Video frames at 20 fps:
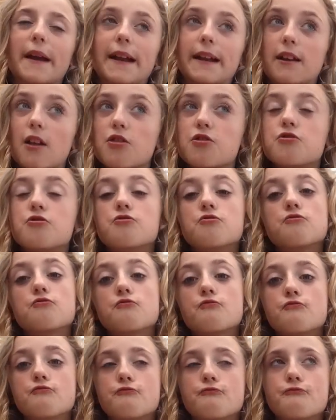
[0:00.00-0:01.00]
in
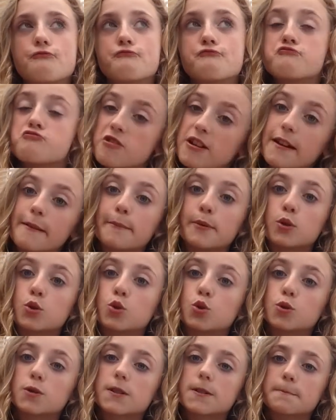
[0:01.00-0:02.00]

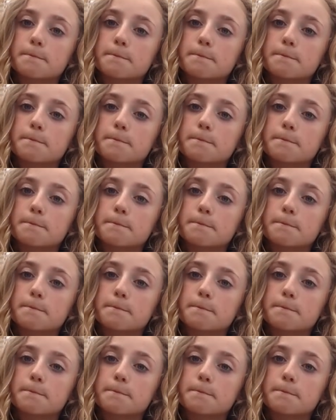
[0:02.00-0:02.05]
Freeport.